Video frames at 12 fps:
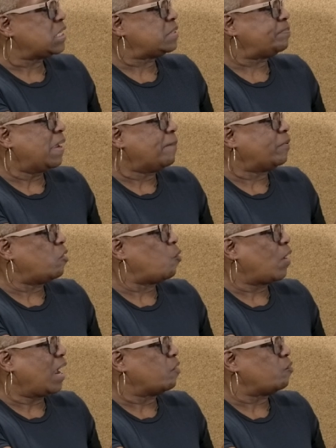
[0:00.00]
His
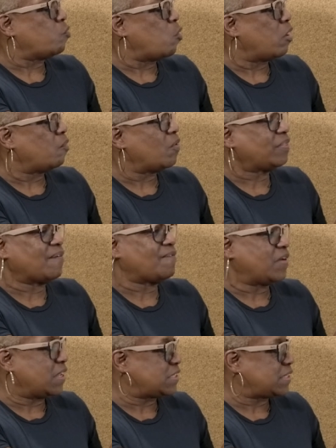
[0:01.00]
people were at war with the
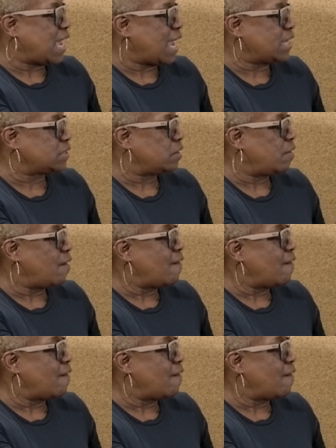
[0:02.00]
Philistines.